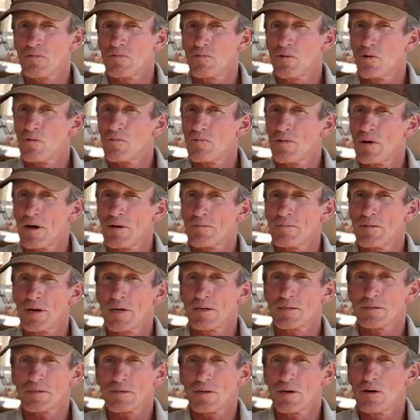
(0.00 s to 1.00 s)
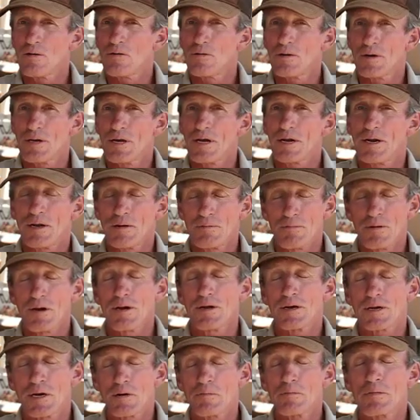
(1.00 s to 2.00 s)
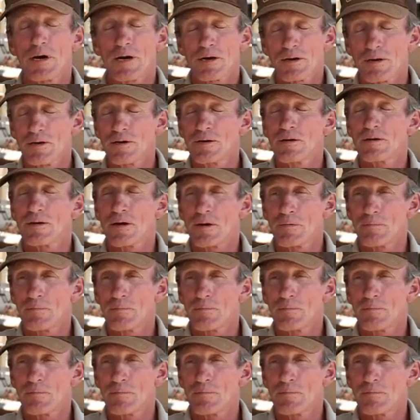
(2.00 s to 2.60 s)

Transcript: four or five days ago, and he really come back good.